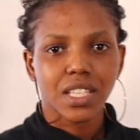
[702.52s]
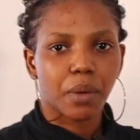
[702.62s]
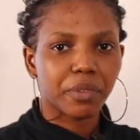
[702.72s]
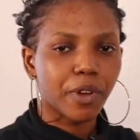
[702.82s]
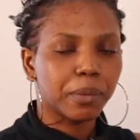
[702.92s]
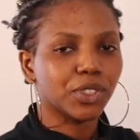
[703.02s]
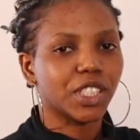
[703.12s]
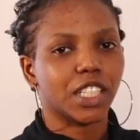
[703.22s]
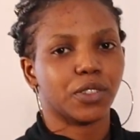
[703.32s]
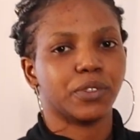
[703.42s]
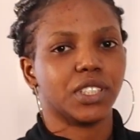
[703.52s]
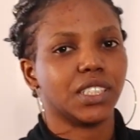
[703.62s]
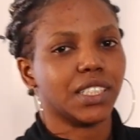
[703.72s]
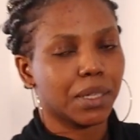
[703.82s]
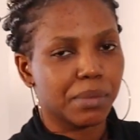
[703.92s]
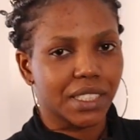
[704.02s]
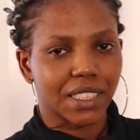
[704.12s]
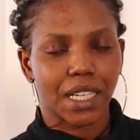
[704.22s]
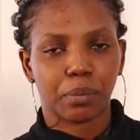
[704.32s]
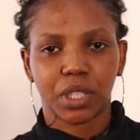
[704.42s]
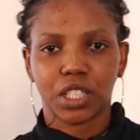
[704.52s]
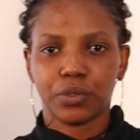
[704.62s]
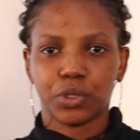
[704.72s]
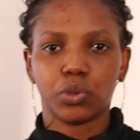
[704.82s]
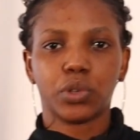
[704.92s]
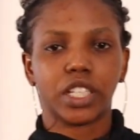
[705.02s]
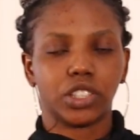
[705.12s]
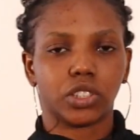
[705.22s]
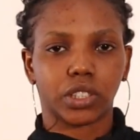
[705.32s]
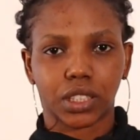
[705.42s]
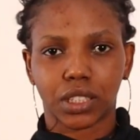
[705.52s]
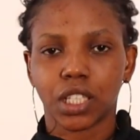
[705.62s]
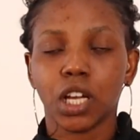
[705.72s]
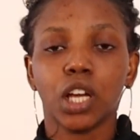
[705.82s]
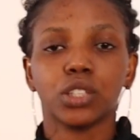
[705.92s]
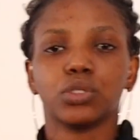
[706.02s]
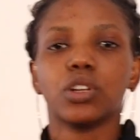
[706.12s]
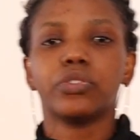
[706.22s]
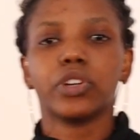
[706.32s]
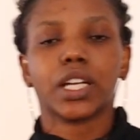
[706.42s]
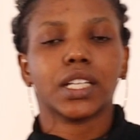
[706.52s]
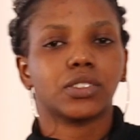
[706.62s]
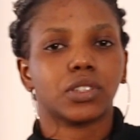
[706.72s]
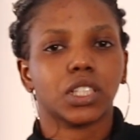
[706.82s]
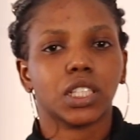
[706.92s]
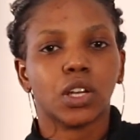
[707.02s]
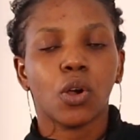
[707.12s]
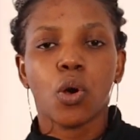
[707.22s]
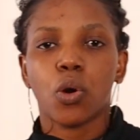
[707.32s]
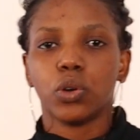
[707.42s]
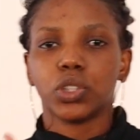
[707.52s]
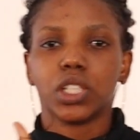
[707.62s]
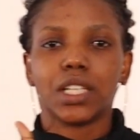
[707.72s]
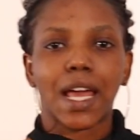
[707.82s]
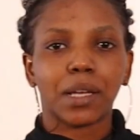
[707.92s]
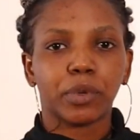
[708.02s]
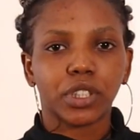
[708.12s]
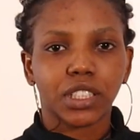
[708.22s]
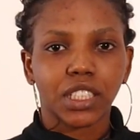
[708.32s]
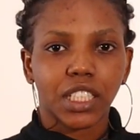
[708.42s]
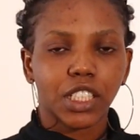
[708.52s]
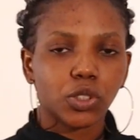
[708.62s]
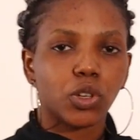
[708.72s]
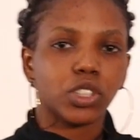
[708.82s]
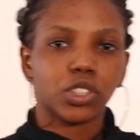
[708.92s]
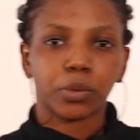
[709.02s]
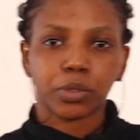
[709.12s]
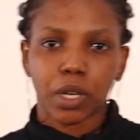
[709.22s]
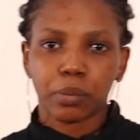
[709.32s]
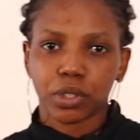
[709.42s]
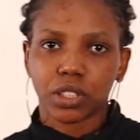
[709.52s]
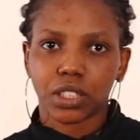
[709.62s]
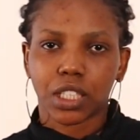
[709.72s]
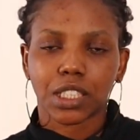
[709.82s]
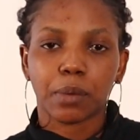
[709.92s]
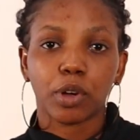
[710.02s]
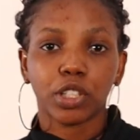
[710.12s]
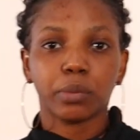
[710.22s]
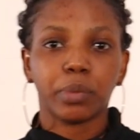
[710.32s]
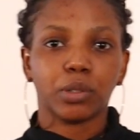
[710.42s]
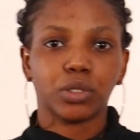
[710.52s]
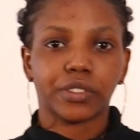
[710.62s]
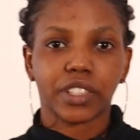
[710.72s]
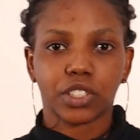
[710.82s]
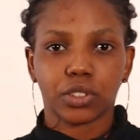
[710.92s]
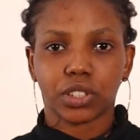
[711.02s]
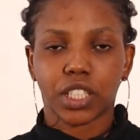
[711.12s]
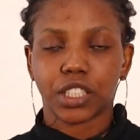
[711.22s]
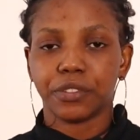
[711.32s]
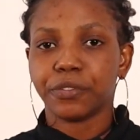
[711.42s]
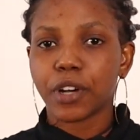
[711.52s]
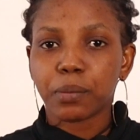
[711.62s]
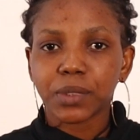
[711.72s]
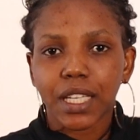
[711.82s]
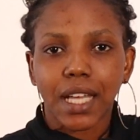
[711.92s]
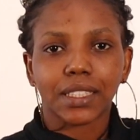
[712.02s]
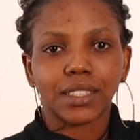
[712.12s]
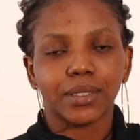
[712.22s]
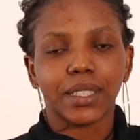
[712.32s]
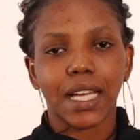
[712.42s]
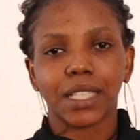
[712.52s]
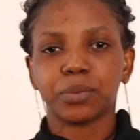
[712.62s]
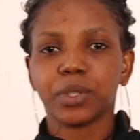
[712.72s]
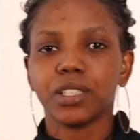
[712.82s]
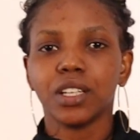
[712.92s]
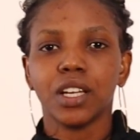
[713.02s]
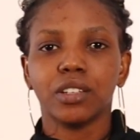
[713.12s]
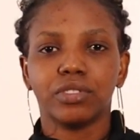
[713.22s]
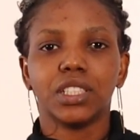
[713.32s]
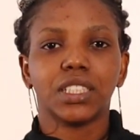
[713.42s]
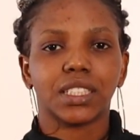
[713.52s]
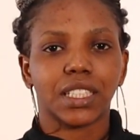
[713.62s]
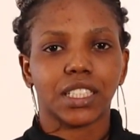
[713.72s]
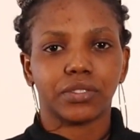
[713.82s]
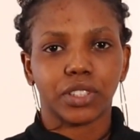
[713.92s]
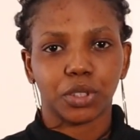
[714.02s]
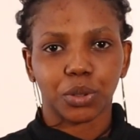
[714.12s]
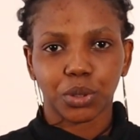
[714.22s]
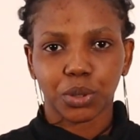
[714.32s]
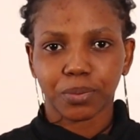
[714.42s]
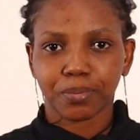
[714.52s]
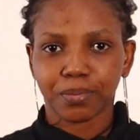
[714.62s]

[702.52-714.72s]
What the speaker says: Now we've come to the end of the segment and I believe you enjoyed it. Do not forget to click on the like button, hit on the subscribe button and tap on the bell notification to get informed as soon as we release the next videos.